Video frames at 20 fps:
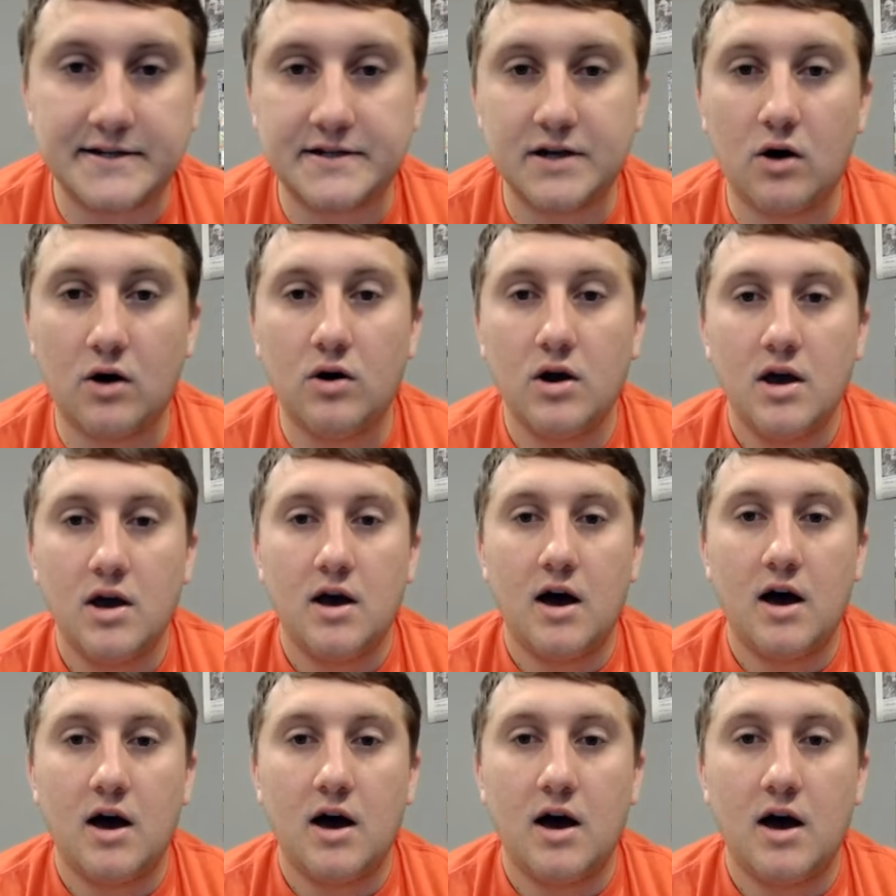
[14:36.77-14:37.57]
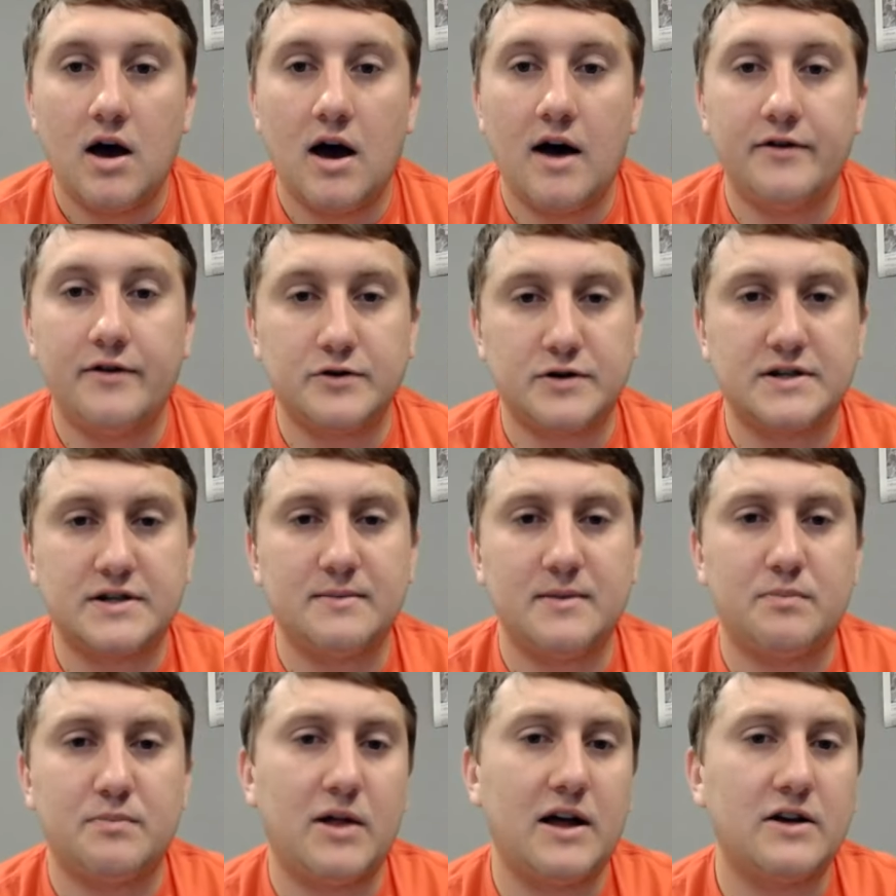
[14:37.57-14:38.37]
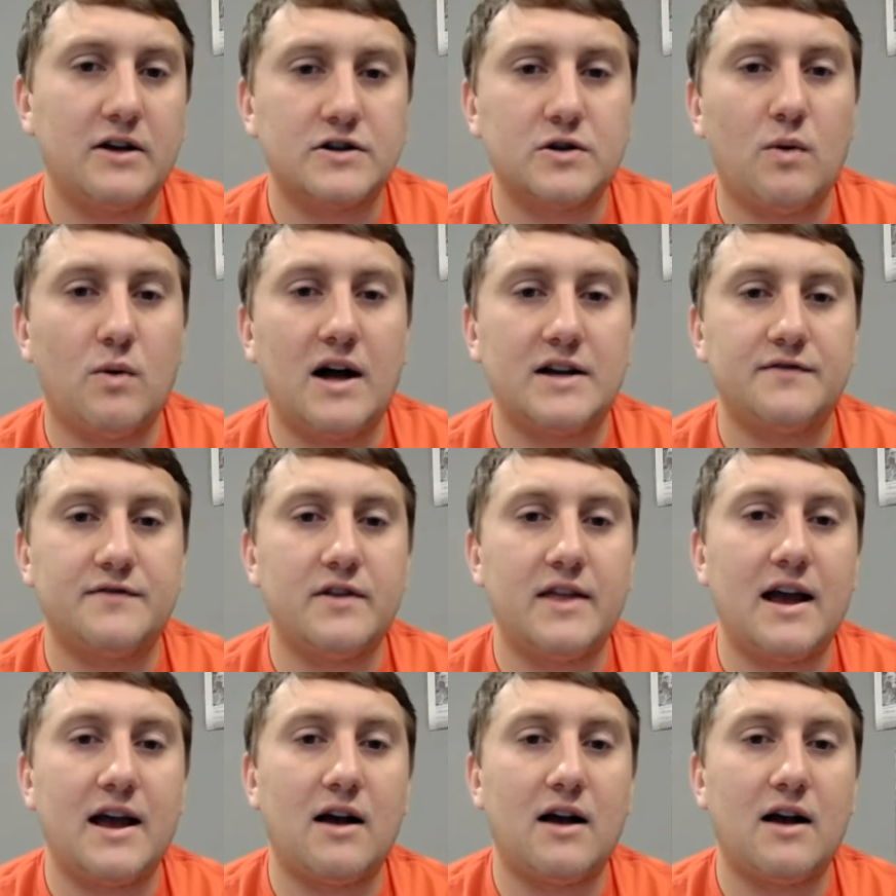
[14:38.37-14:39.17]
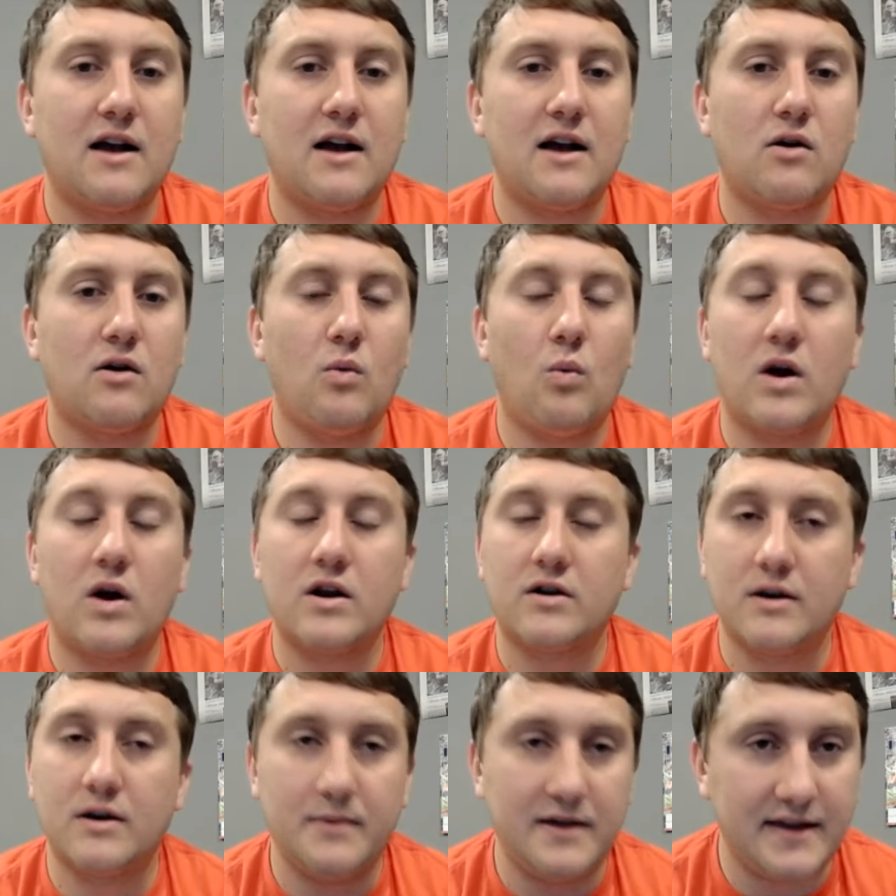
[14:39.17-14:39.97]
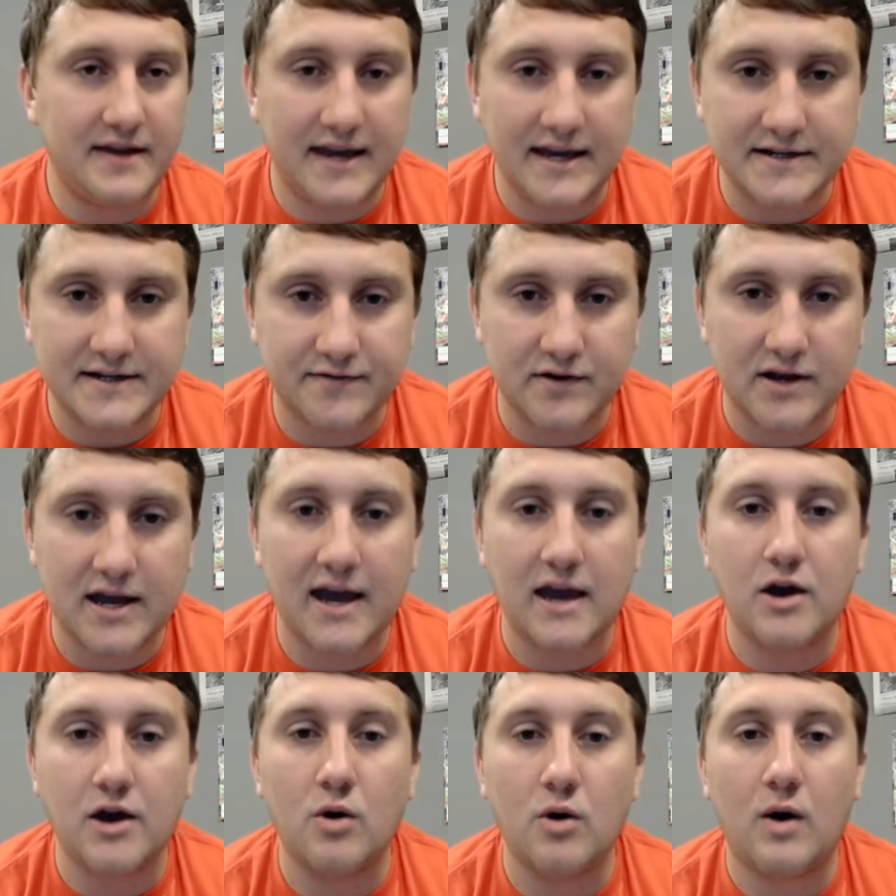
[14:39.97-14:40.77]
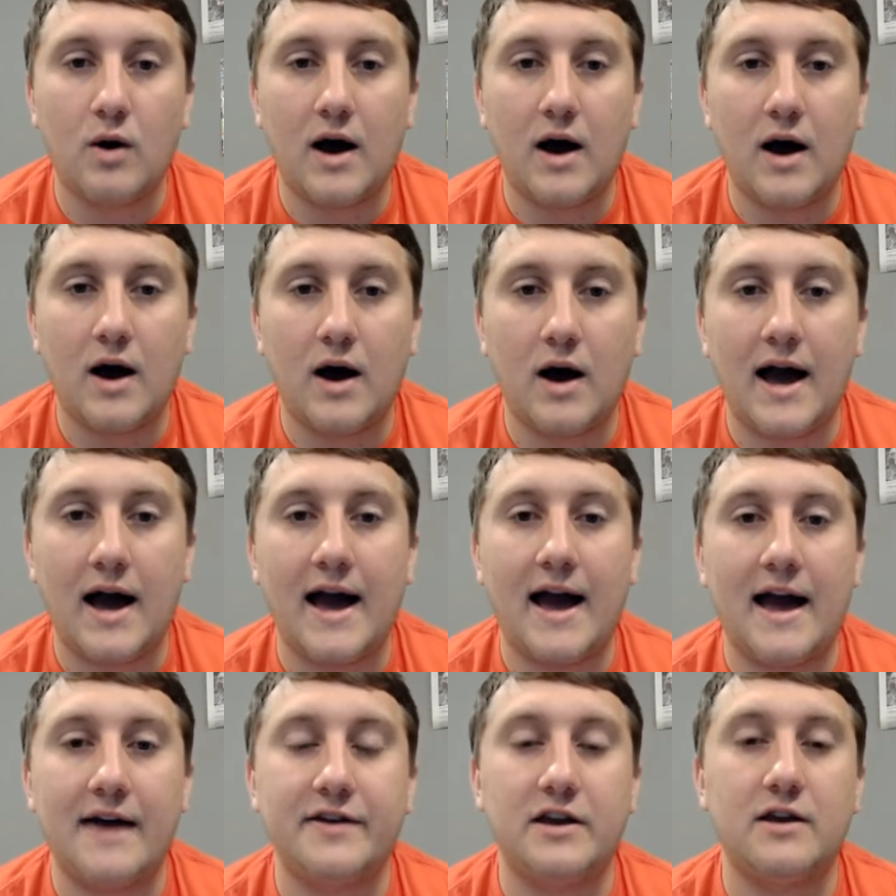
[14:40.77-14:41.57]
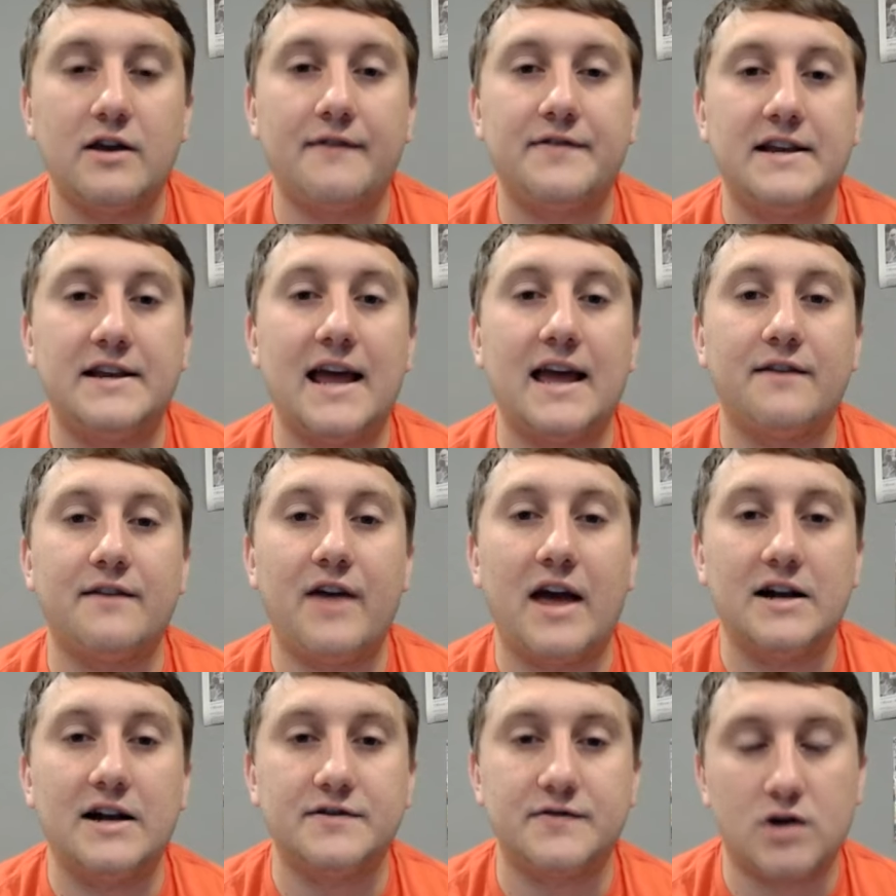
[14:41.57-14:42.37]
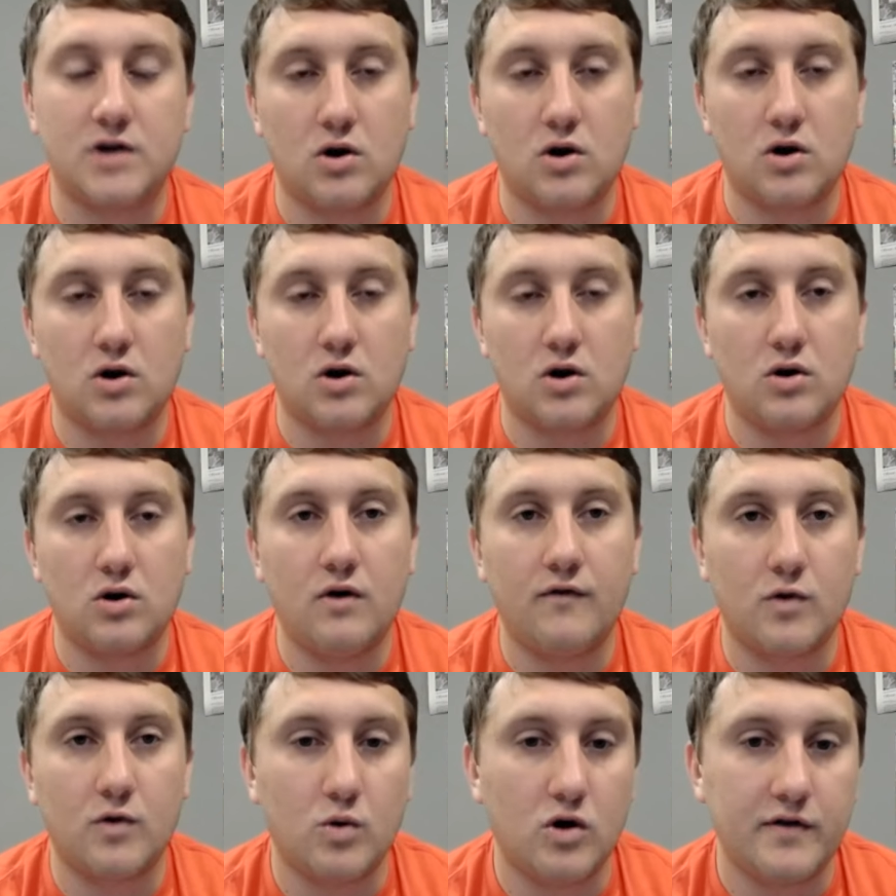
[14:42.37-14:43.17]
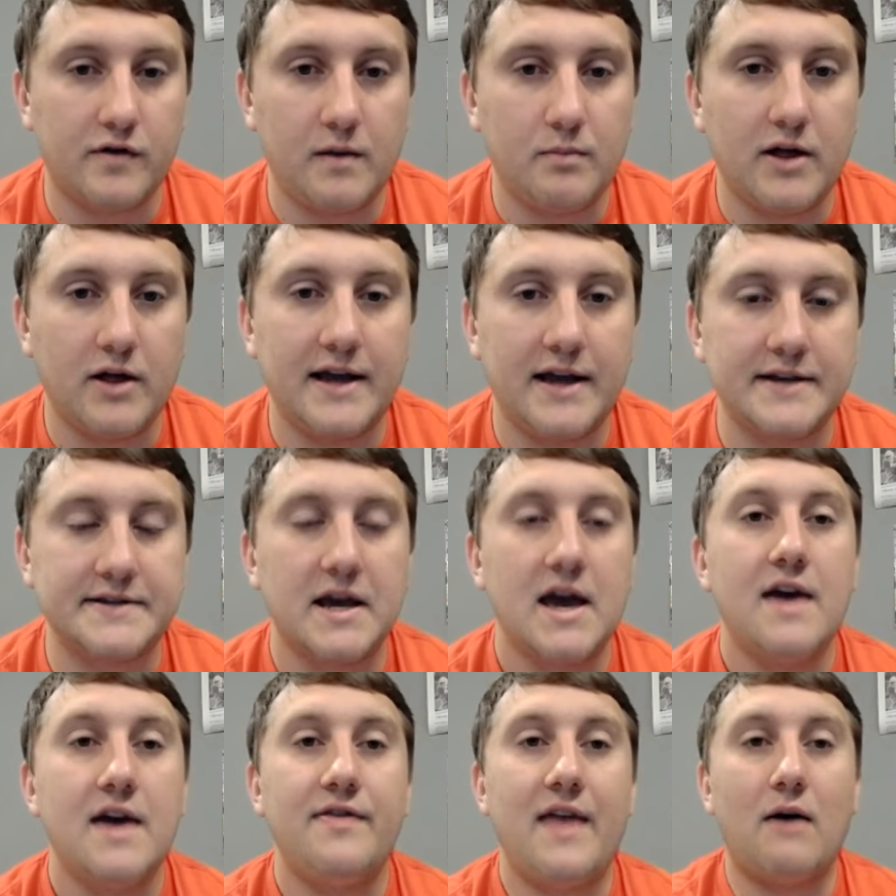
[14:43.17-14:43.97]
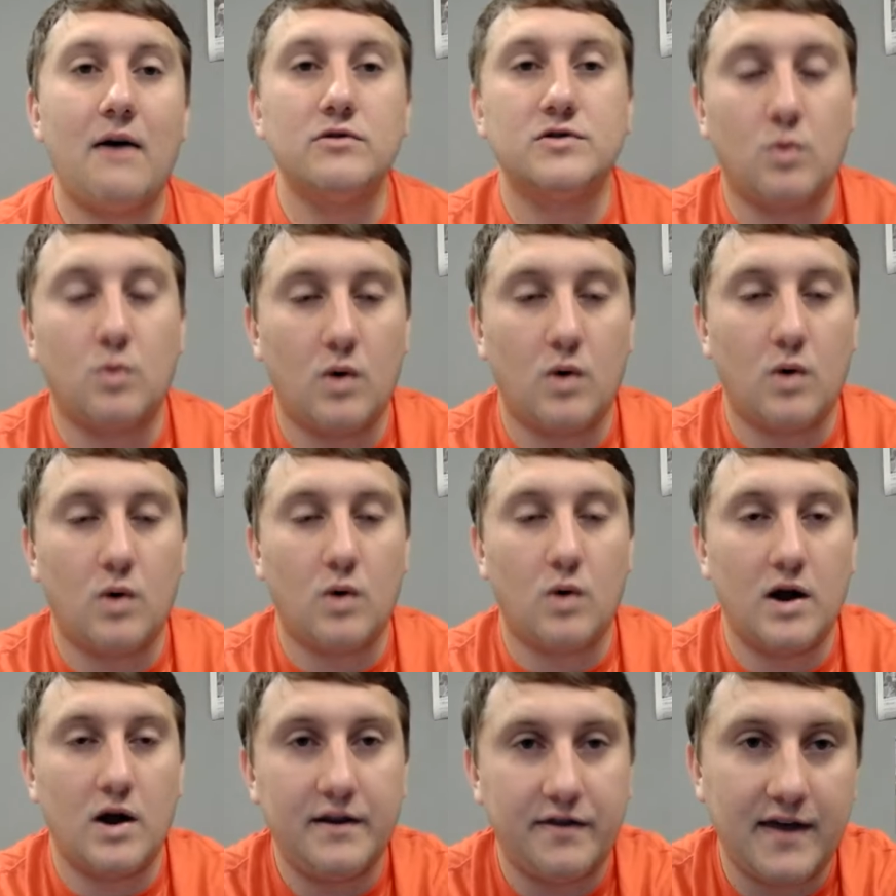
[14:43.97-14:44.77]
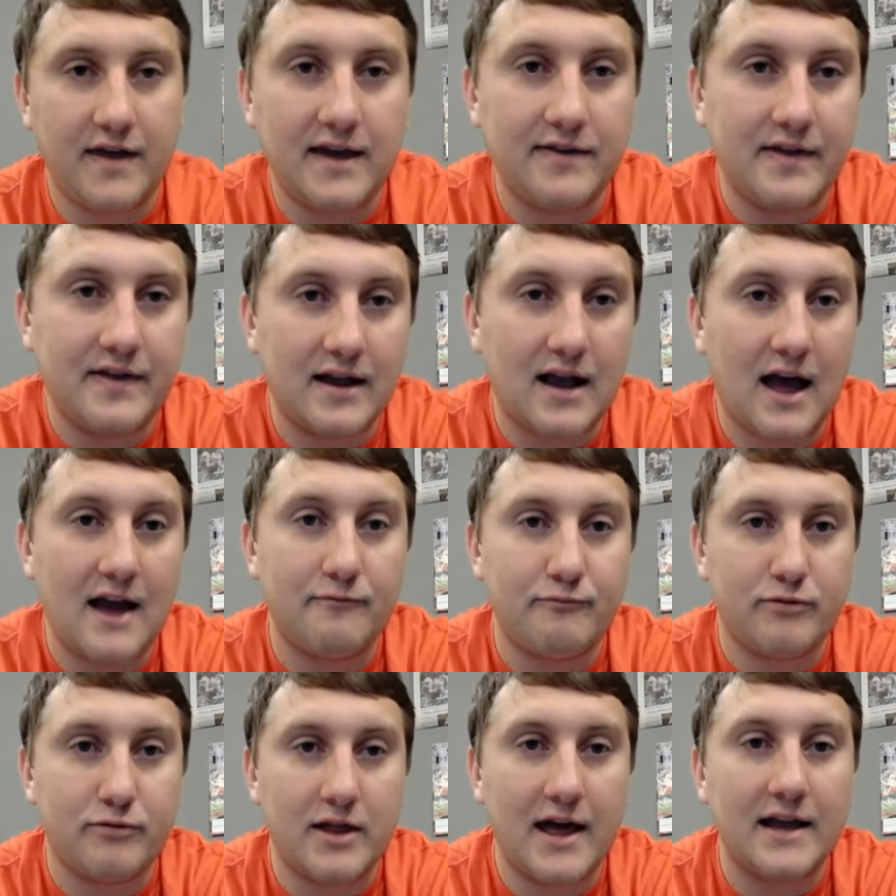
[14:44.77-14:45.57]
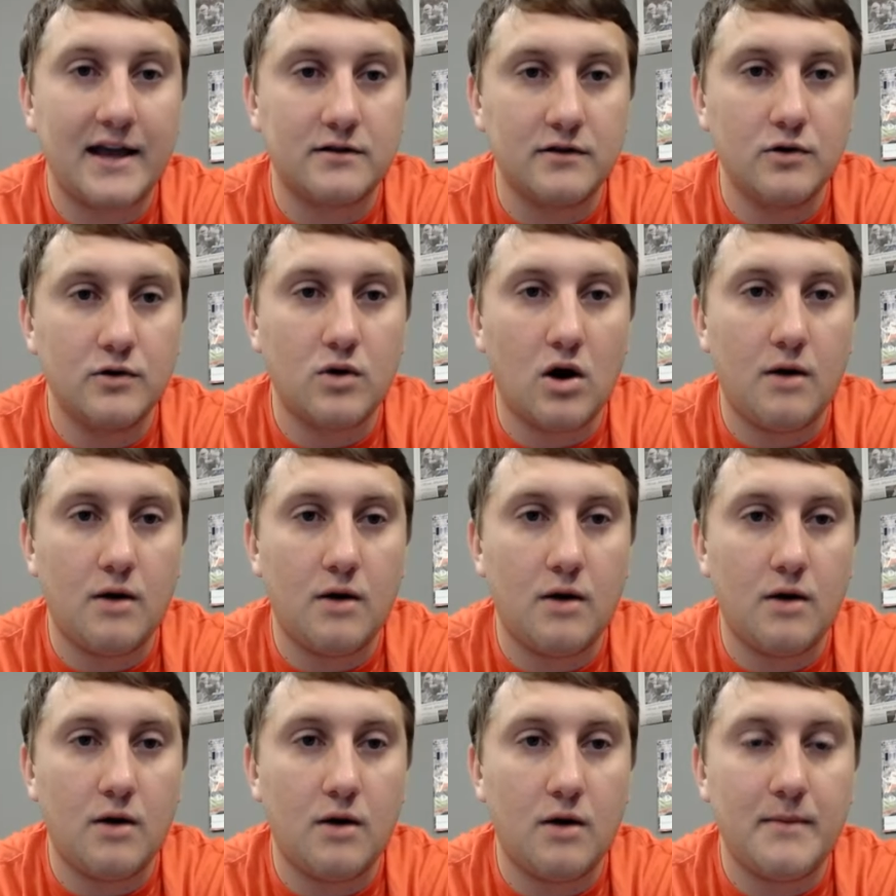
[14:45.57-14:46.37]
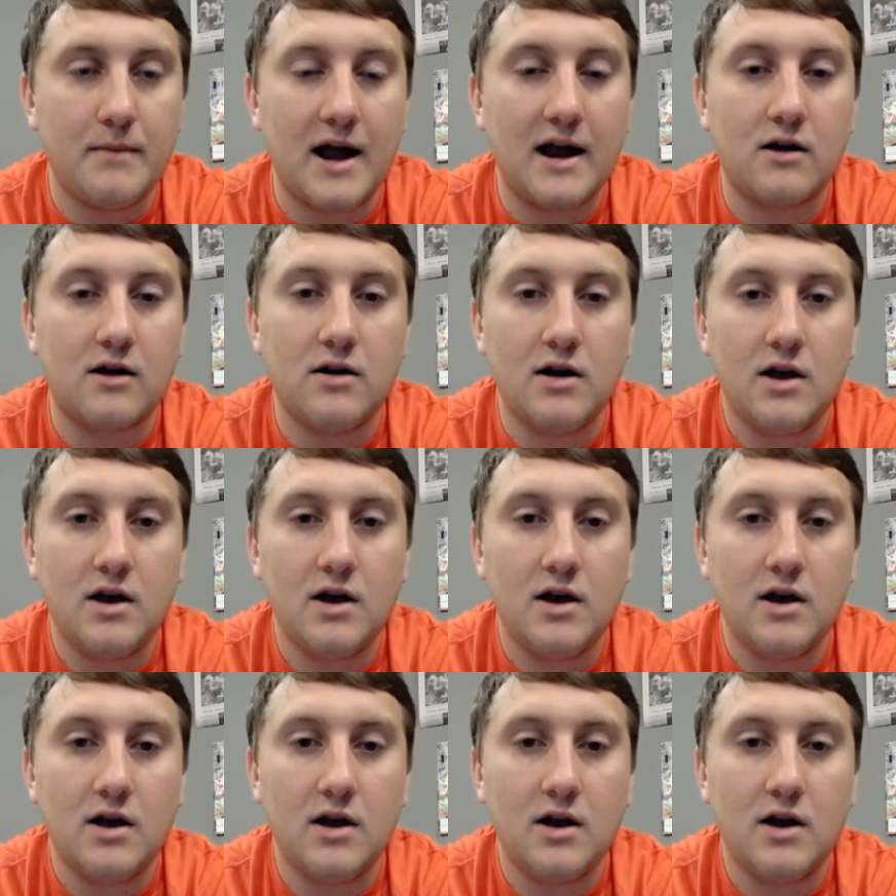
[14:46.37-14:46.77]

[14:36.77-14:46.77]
So those are some of the players to watch for there. What are going to be the keys for KU? I think you have to take advantage of turnover-worthy plays. That was one thing that kind of plagued Luke Altmyer.